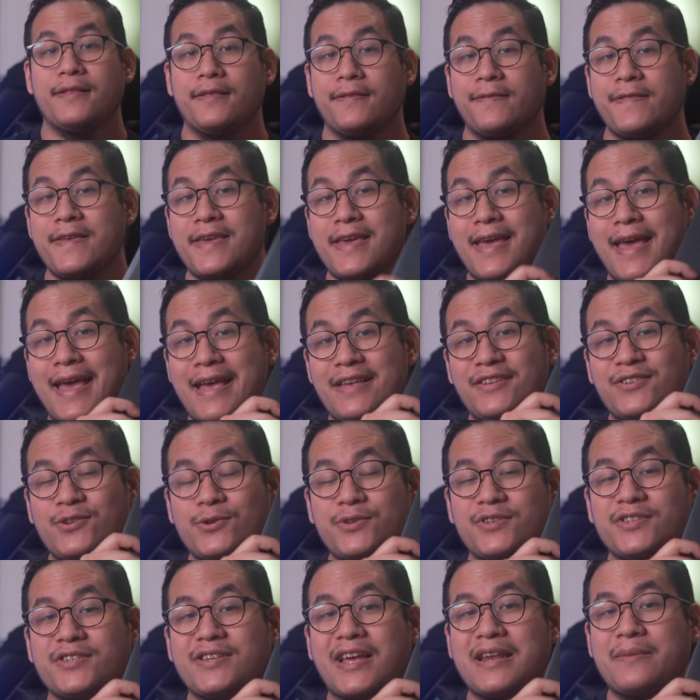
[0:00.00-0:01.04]
The
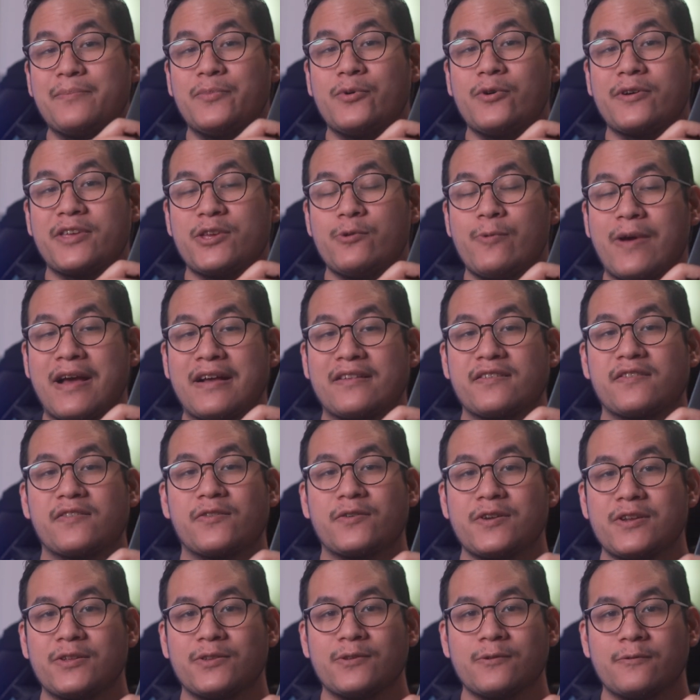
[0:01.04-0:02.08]
ASUS ZenBook
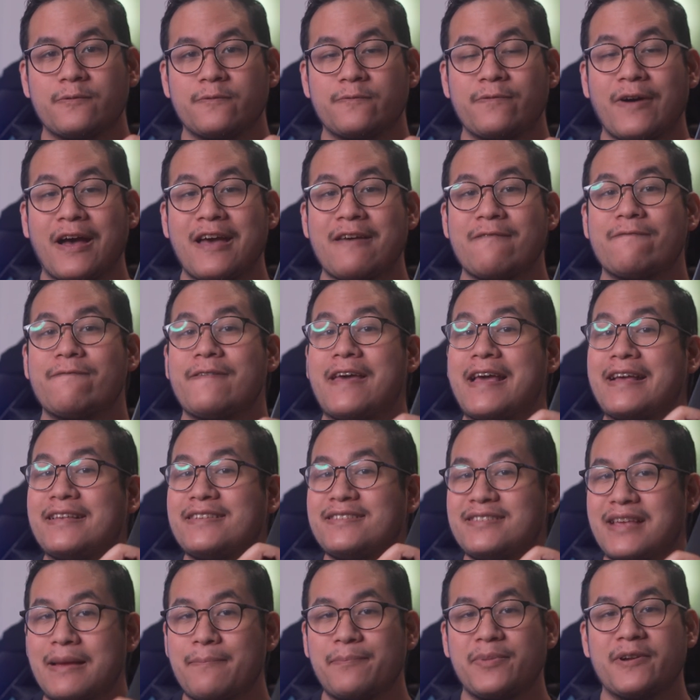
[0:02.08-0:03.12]
UX325
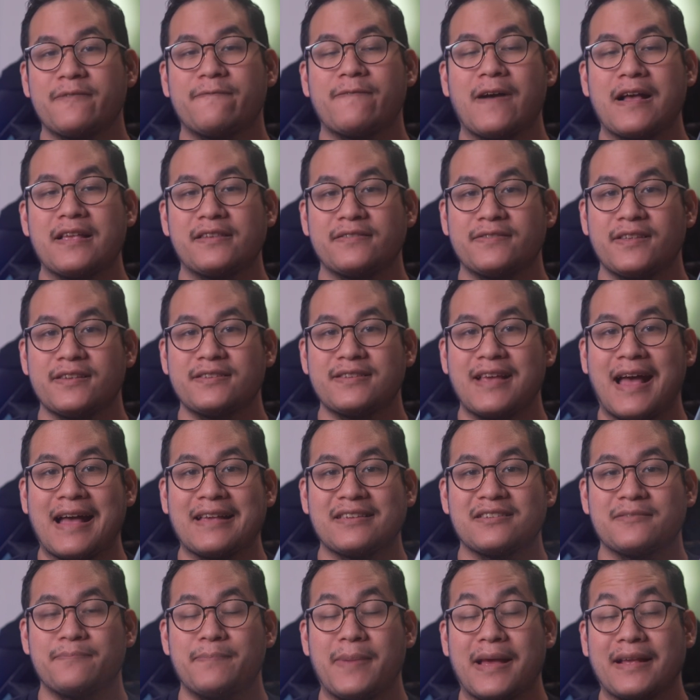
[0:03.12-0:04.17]
exemplifies this
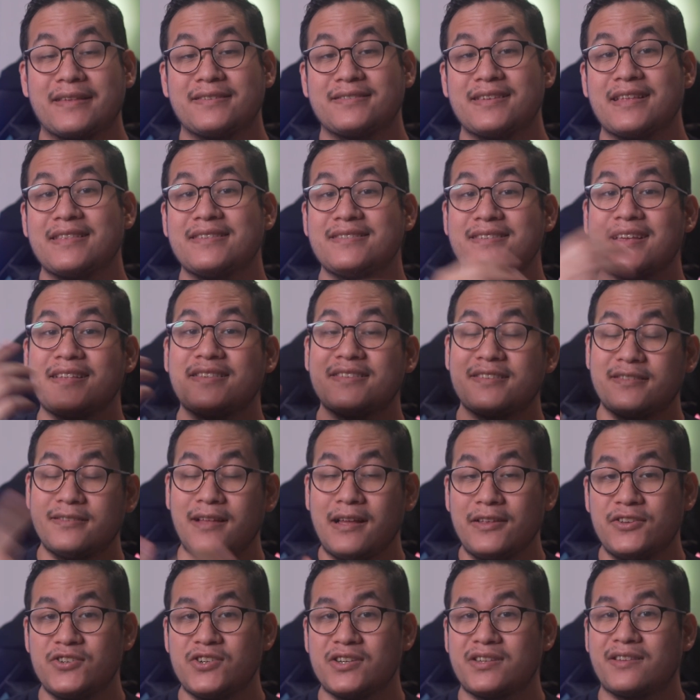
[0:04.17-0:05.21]
aspect since it's
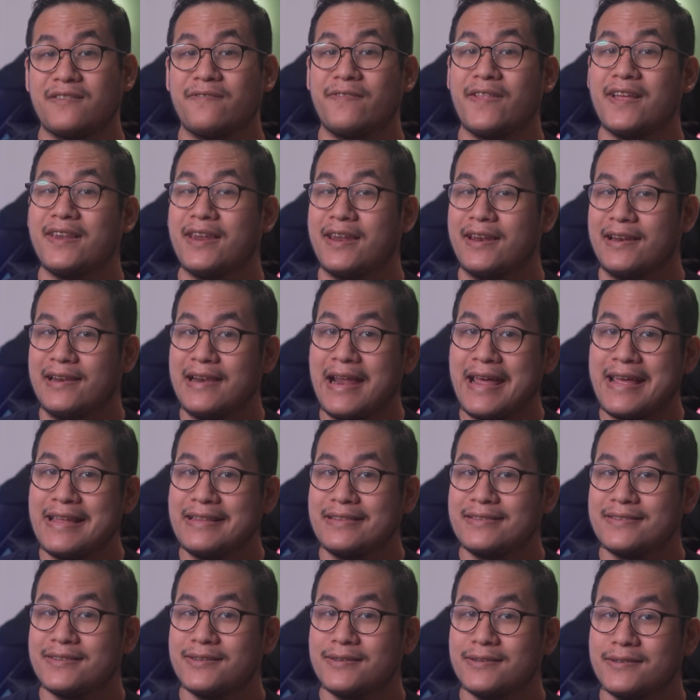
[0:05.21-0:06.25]
not just thin and
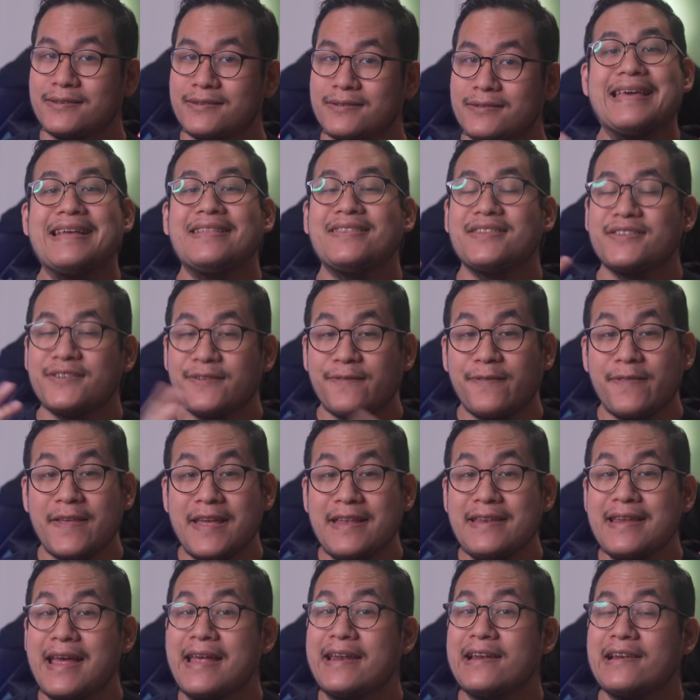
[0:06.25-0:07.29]
light, it's
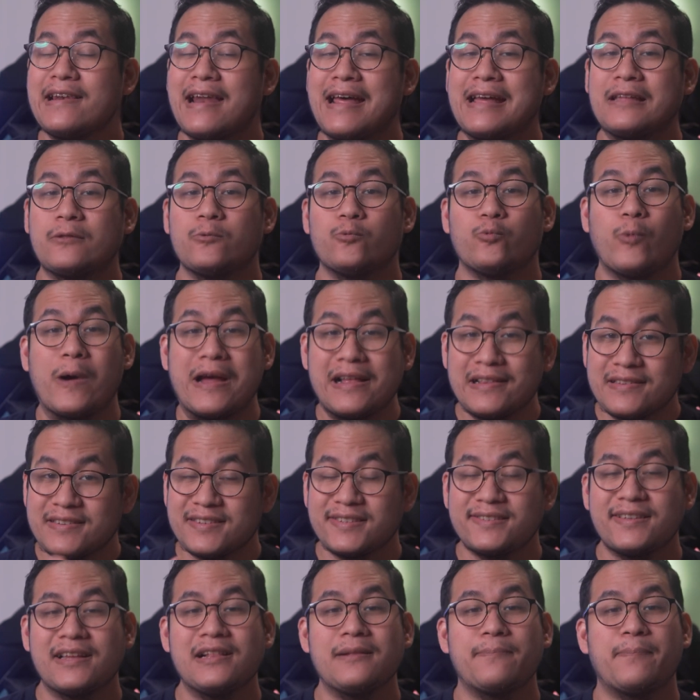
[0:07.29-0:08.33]
thin and light while
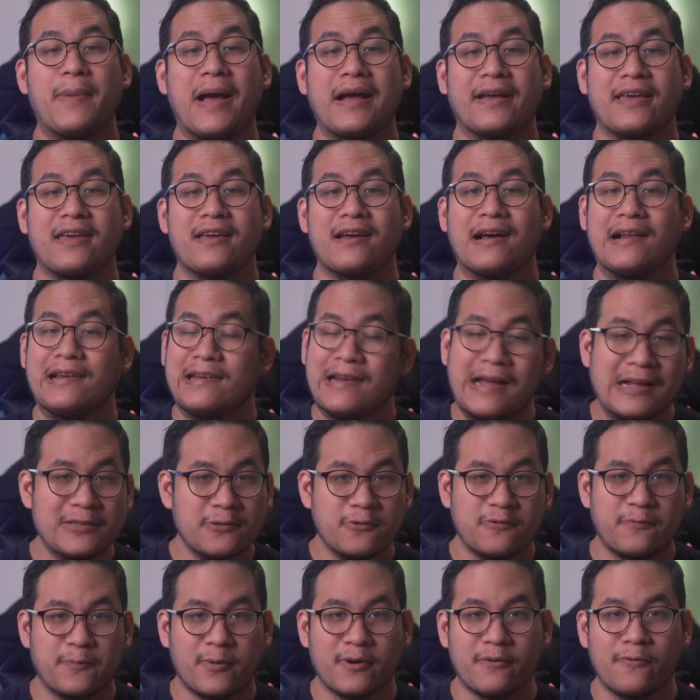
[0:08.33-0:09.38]
still packing a lot
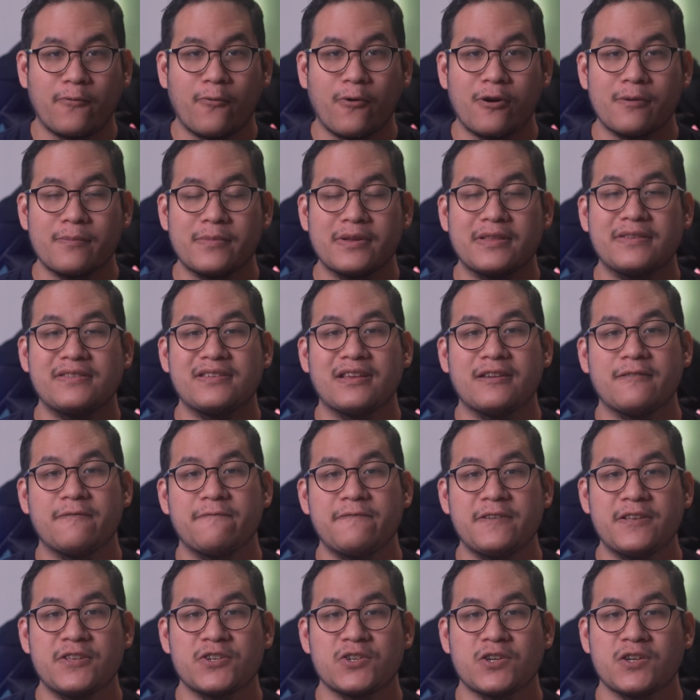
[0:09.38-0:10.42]
of performance and
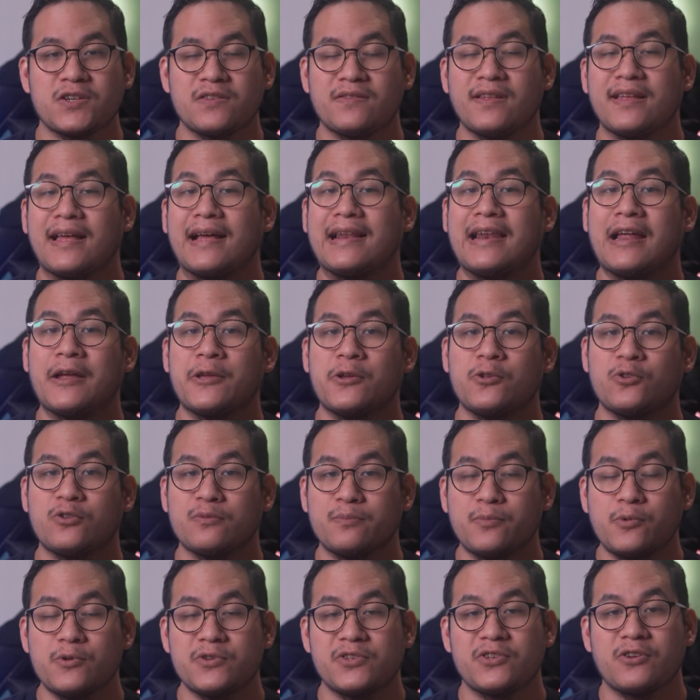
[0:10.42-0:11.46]
features that allow you to
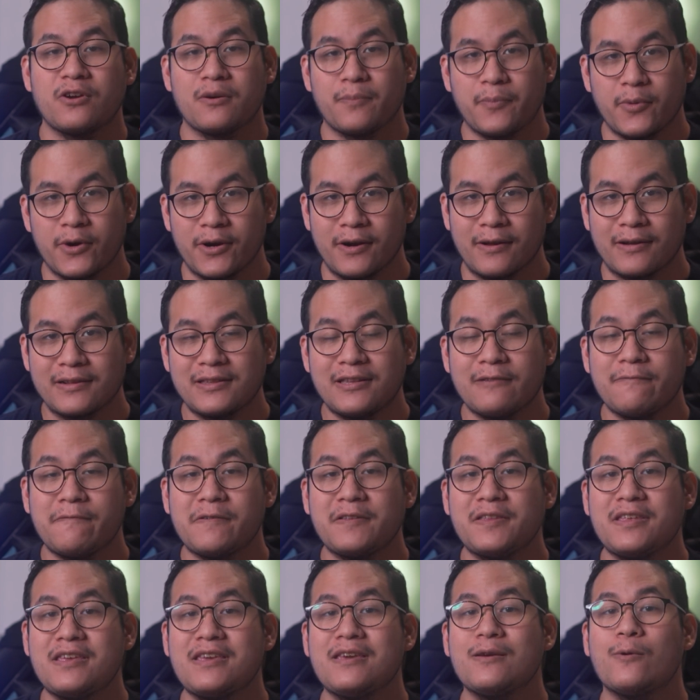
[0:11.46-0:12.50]
boost your
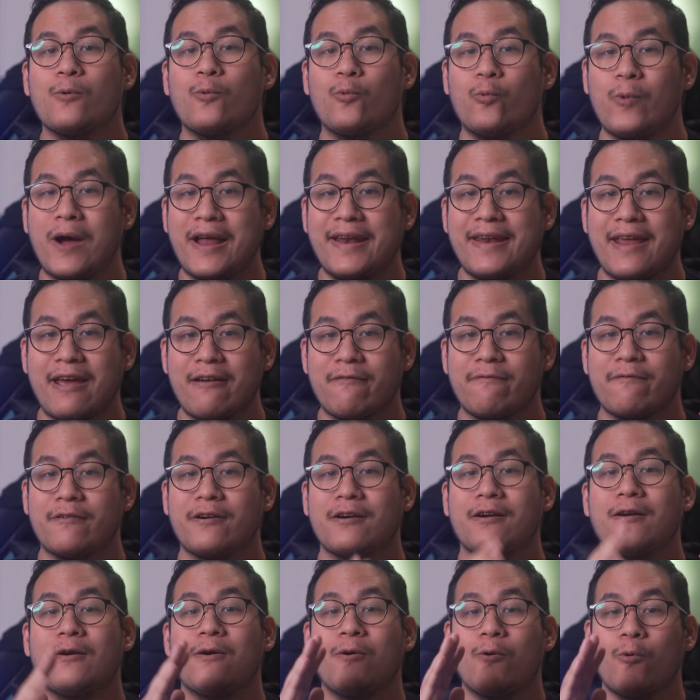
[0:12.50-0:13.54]
productivity
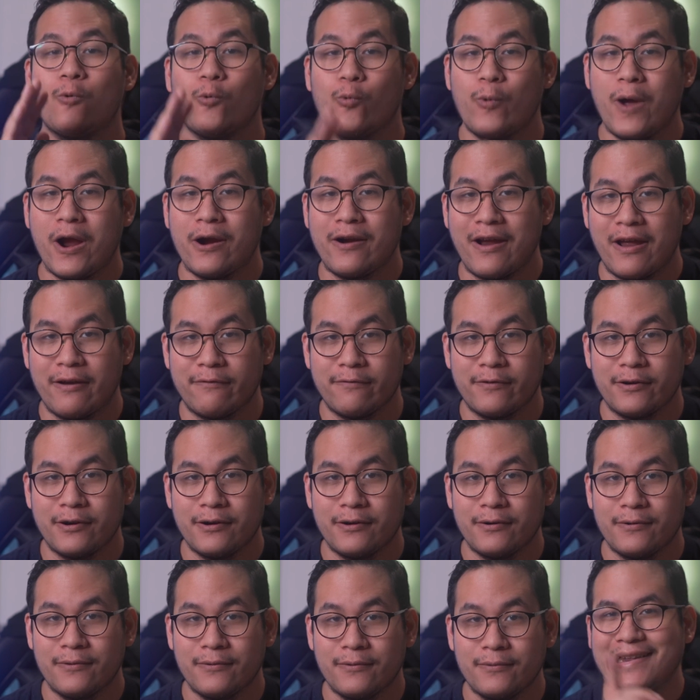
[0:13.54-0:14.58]
whenever, wherever.
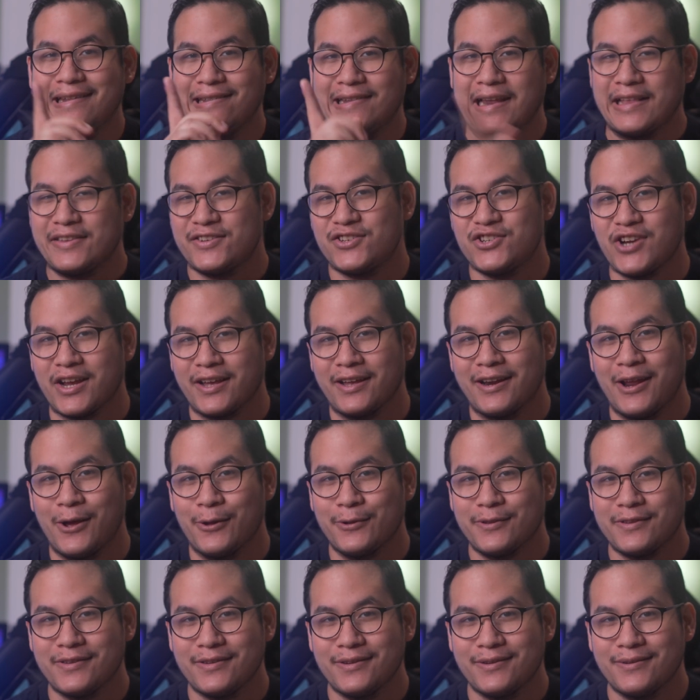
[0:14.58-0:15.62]
Let's check it
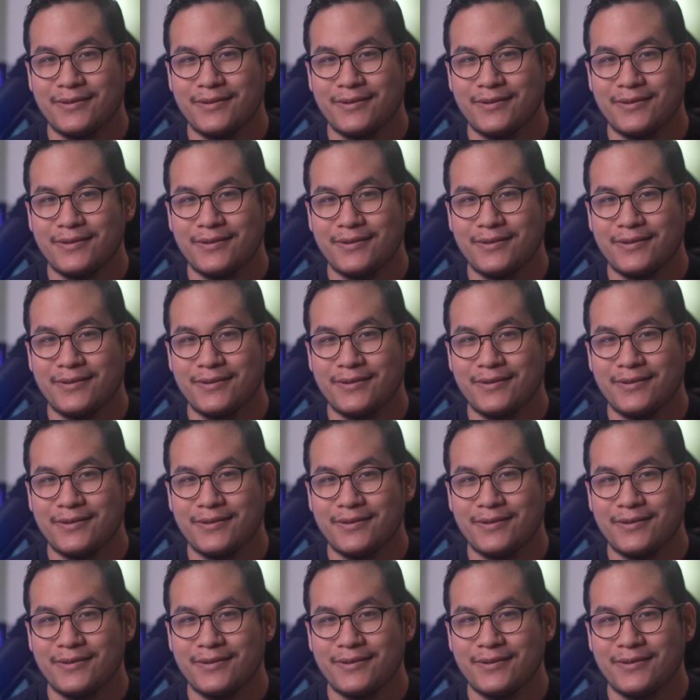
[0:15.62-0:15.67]
out.